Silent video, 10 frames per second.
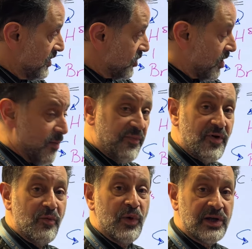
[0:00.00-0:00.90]
come
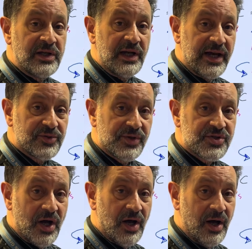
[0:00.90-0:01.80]
from where the
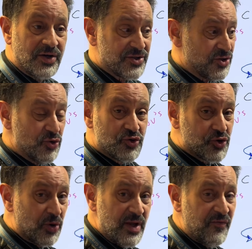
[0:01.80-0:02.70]
electrons are. You
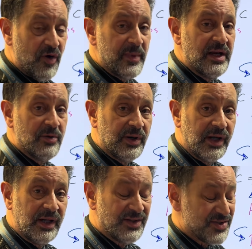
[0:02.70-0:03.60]
draw them from anywhere
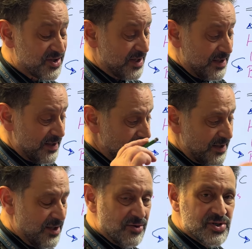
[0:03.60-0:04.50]
else,
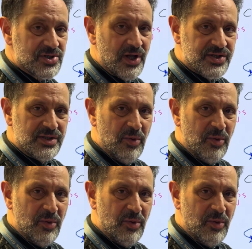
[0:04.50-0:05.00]
you just lost the